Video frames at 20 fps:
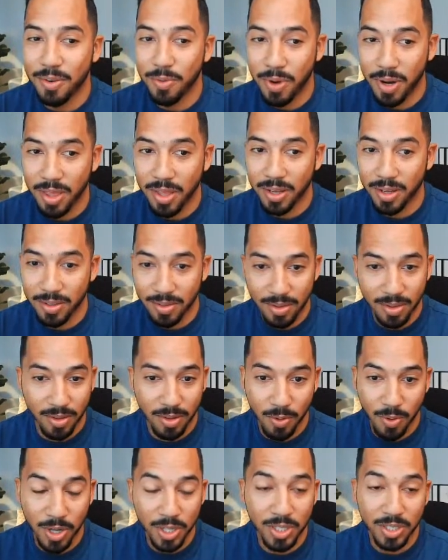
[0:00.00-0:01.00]
One of the
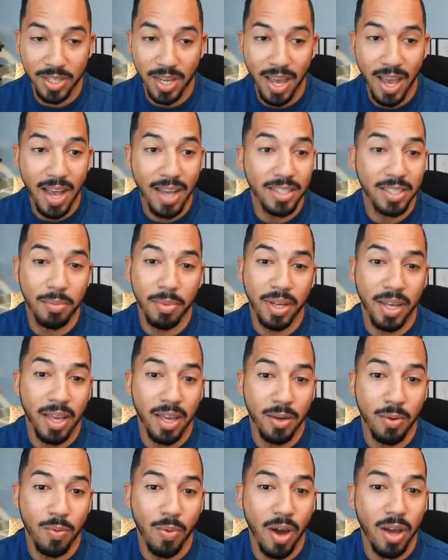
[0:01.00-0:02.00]
questions I asked him, like,
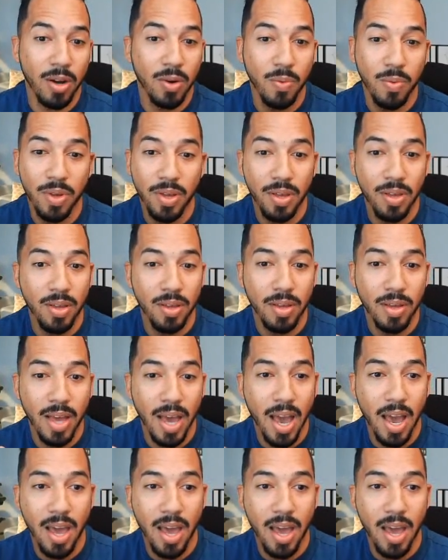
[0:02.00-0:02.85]
hey, why don't we